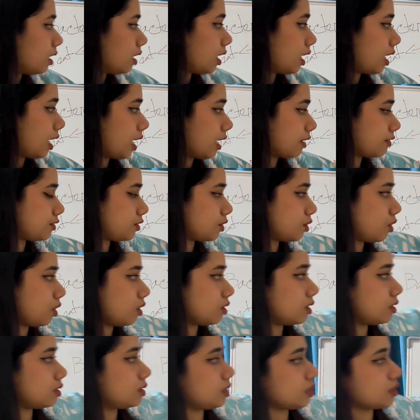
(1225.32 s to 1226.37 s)
after all
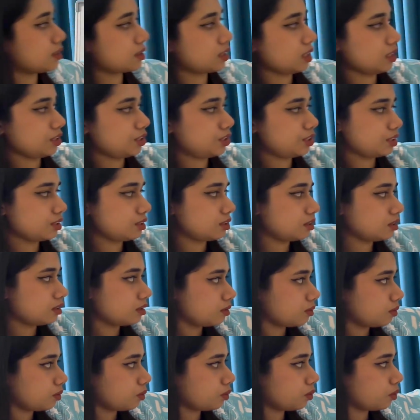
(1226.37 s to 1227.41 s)
this discussion,
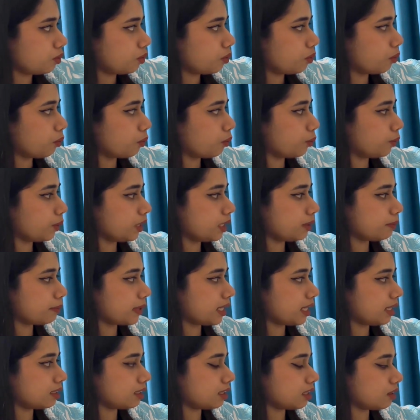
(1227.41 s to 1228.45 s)
we
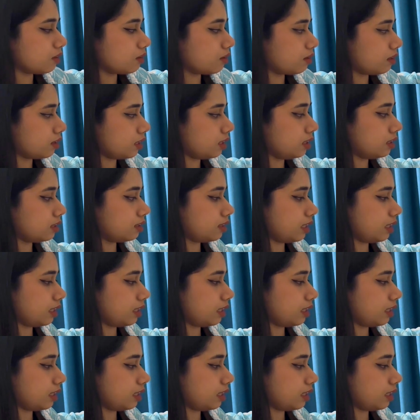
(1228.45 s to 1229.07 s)
may now think